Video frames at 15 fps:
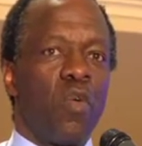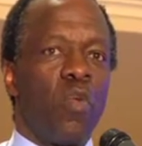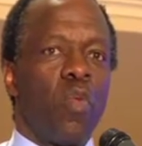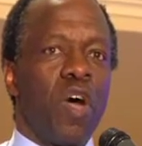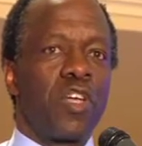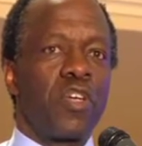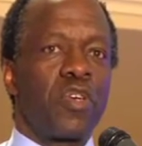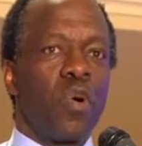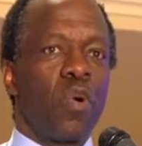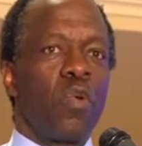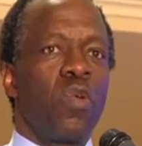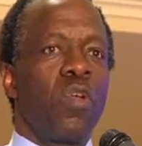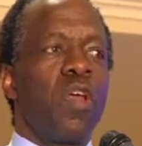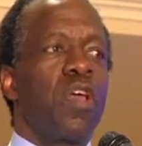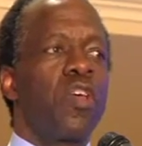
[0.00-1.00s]
what
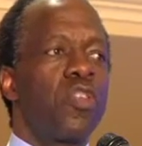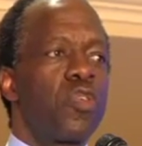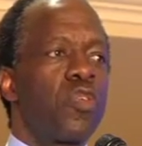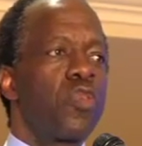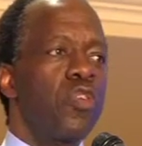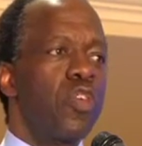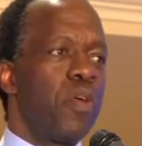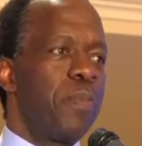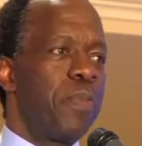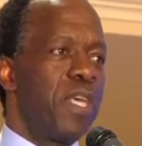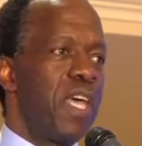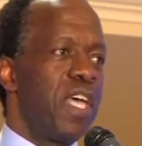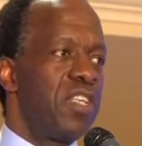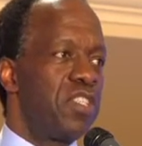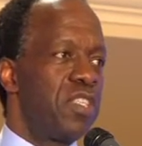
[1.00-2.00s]
role, through your
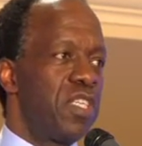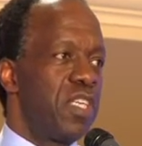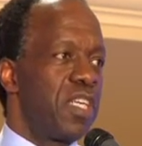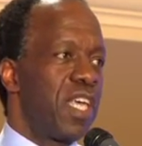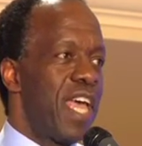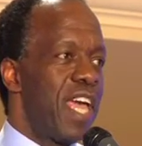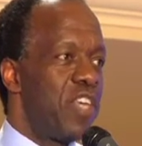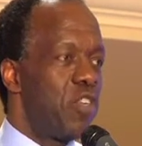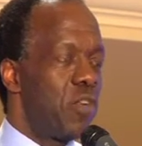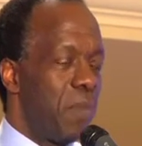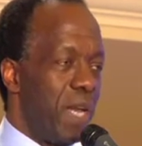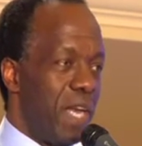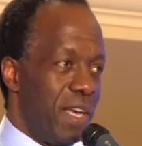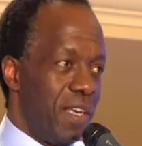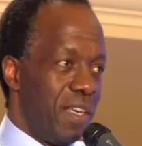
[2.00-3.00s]
PhD, can you
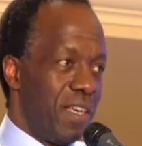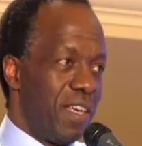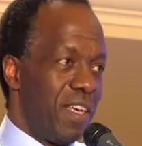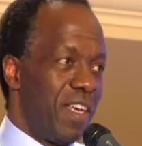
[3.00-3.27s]
play